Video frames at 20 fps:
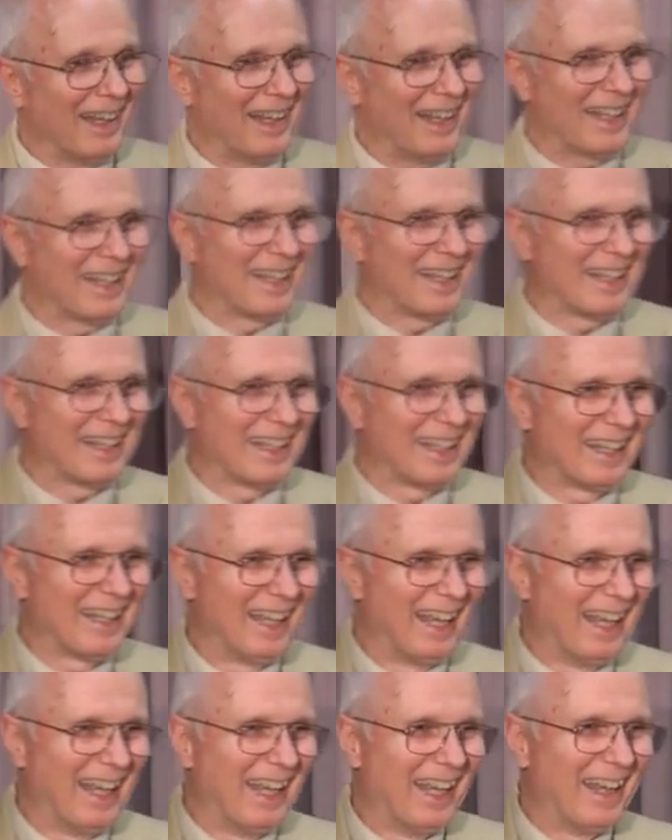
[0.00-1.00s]

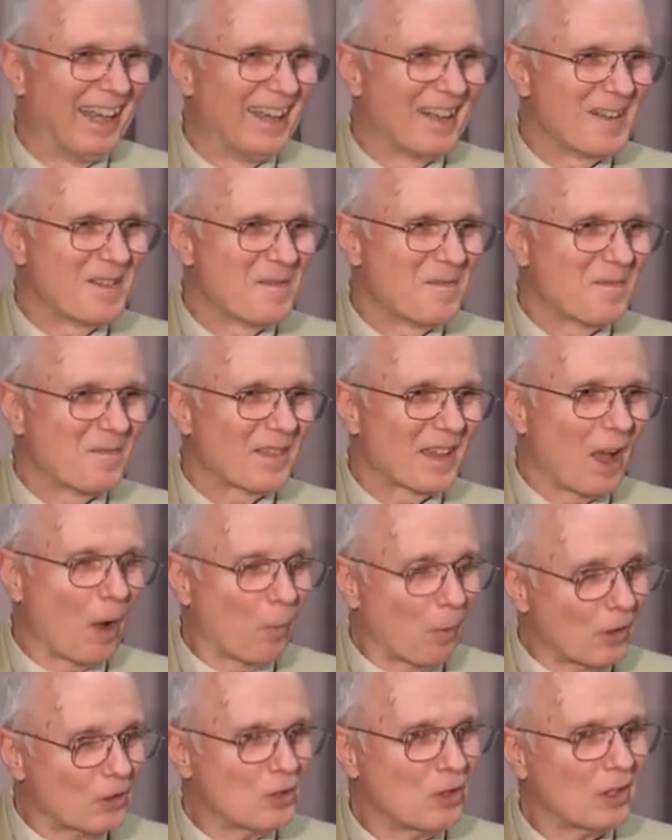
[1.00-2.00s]
I
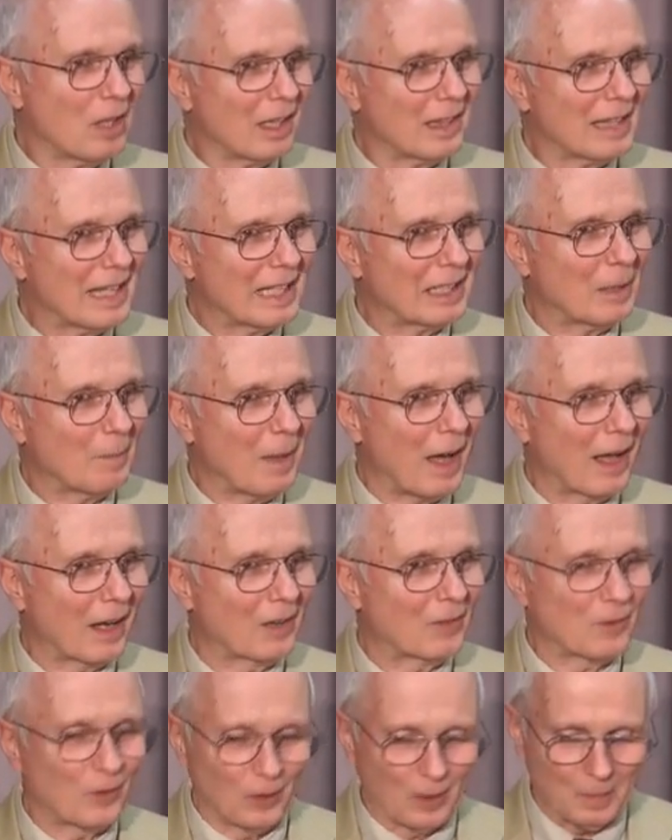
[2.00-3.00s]
want you to think about
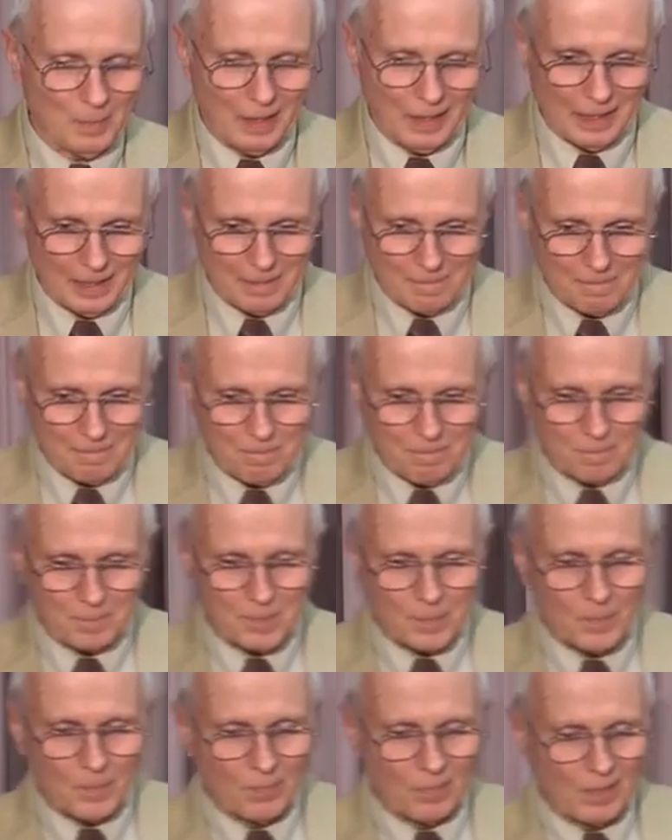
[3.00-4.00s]
it for a minute.
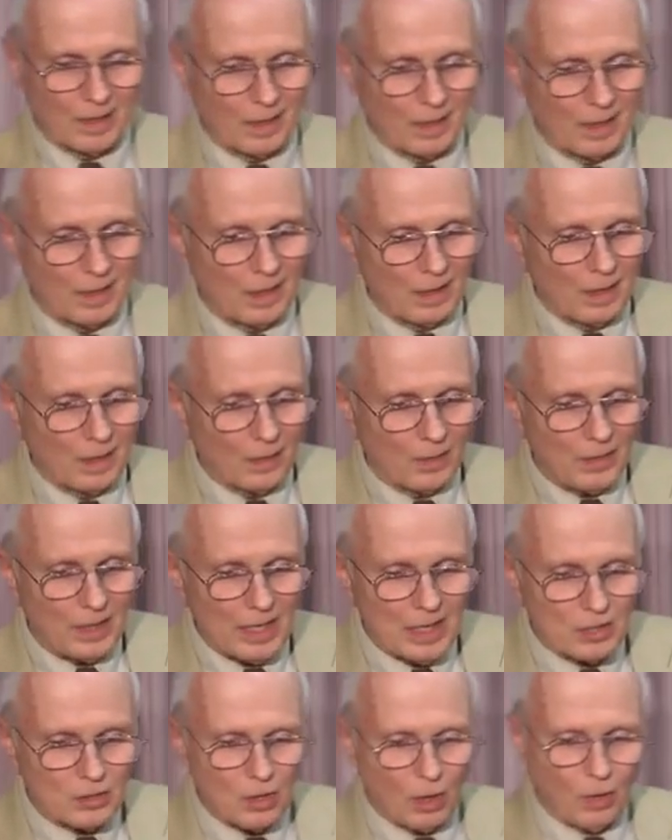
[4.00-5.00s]

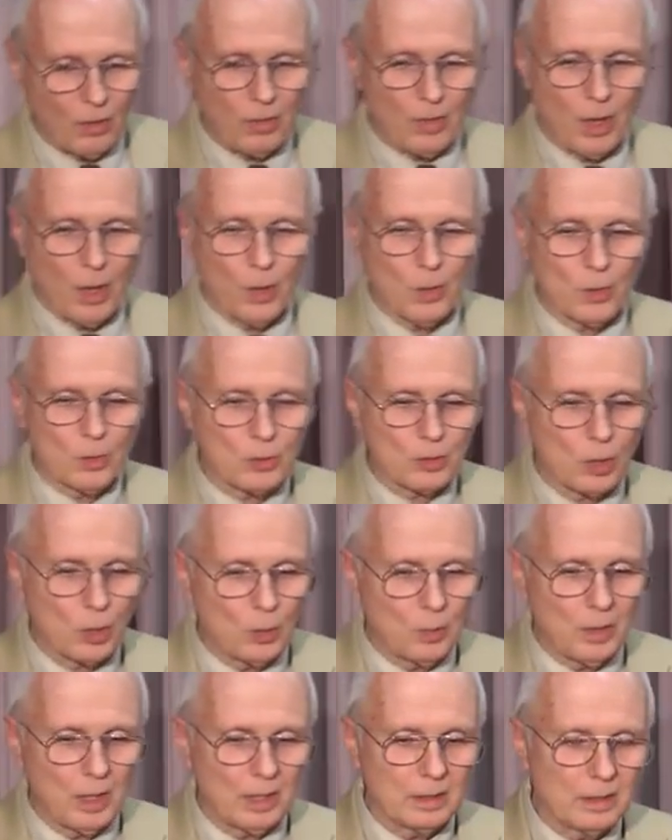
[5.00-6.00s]
These are those
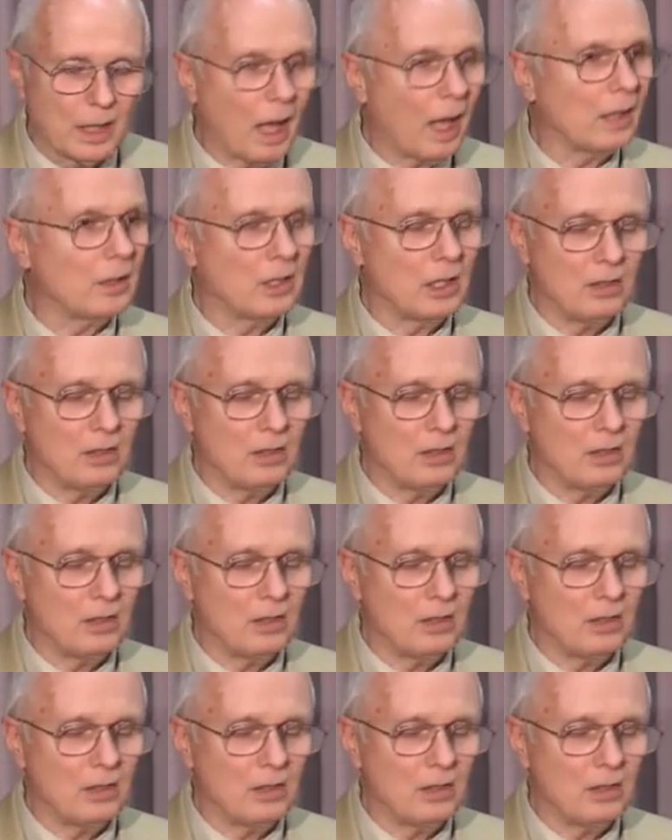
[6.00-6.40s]
who did not